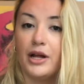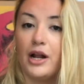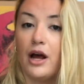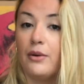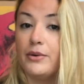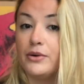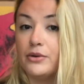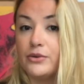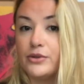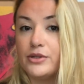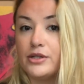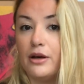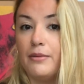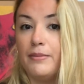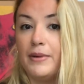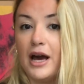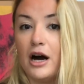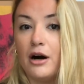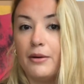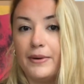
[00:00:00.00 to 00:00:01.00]
but I would also
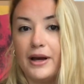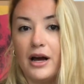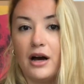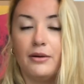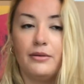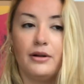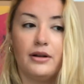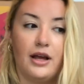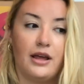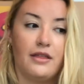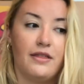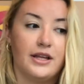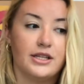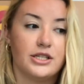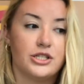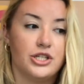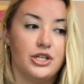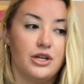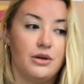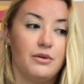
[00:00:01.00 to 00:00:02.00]
be helping out with
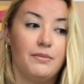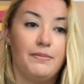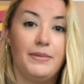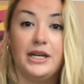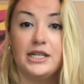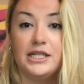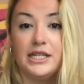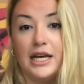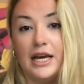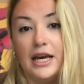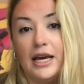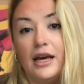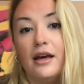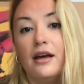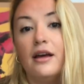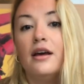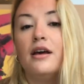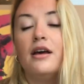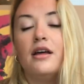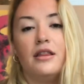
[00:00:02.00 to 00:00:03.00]
things to do with BD,
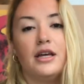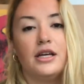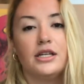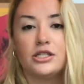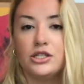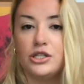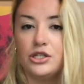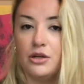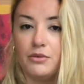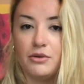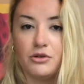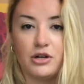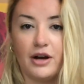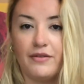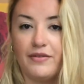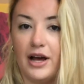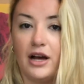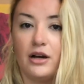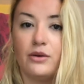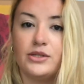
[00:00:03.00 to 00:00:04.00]
things to do with
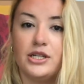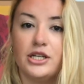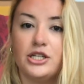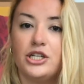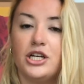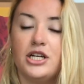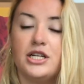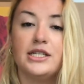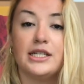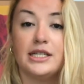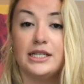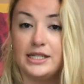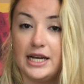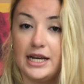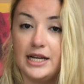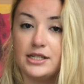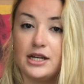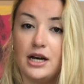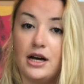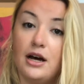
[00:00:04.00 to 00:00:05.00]
traffic acquisitions and
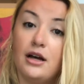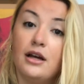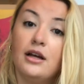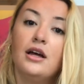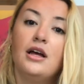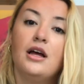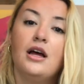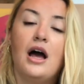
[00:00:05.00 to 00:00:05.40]
data.